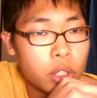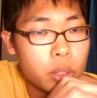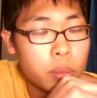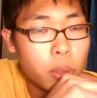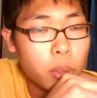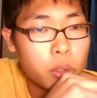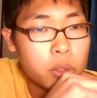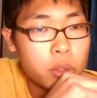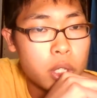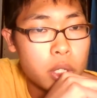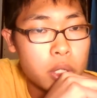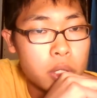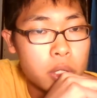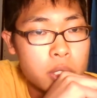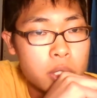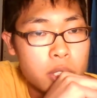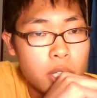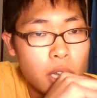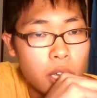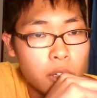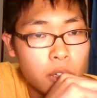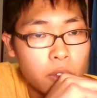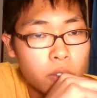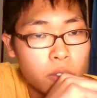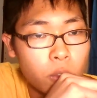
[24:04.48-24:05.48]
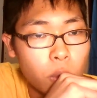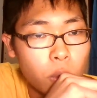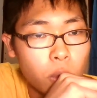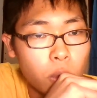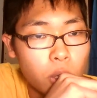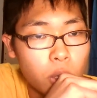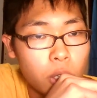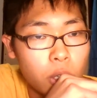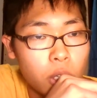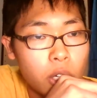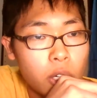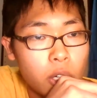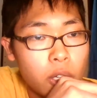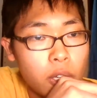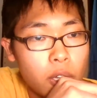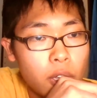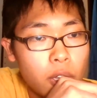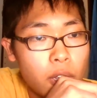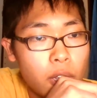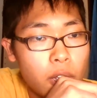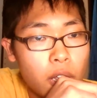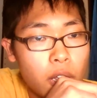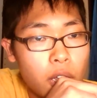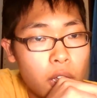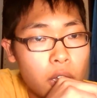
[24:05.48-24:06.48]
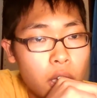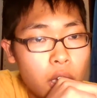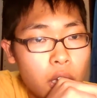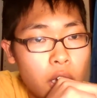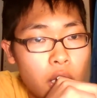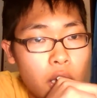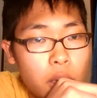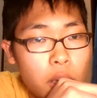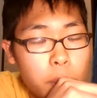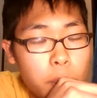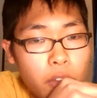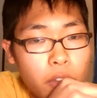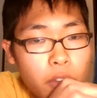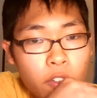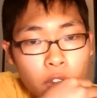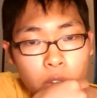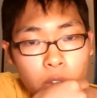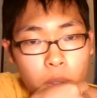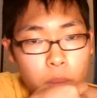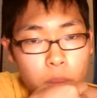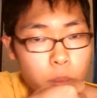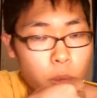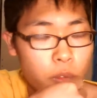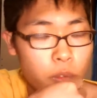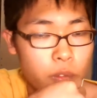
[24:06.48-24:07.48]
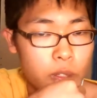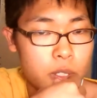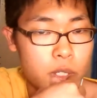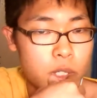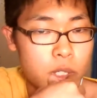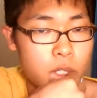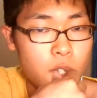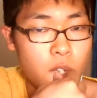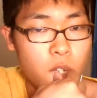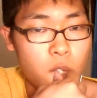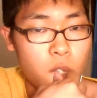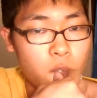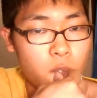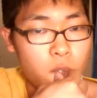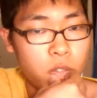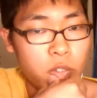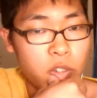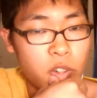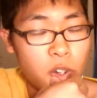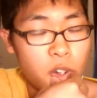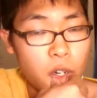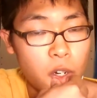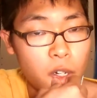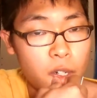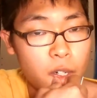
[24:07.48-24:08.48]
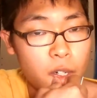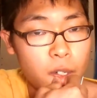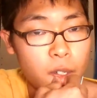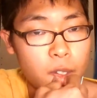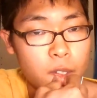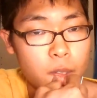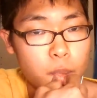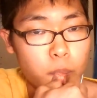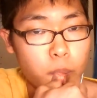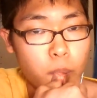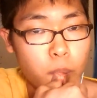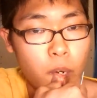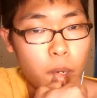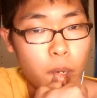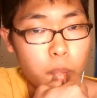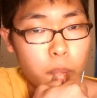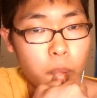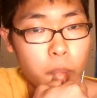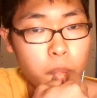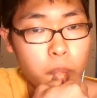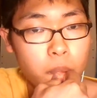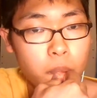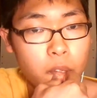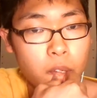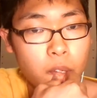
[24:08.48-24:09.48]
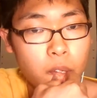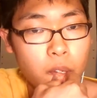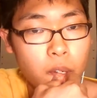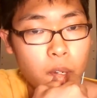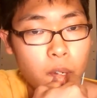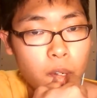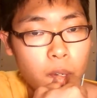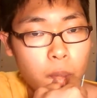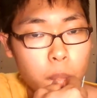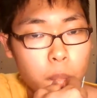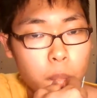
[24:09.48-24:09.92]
are you most excited for? My favorite movie so far is probably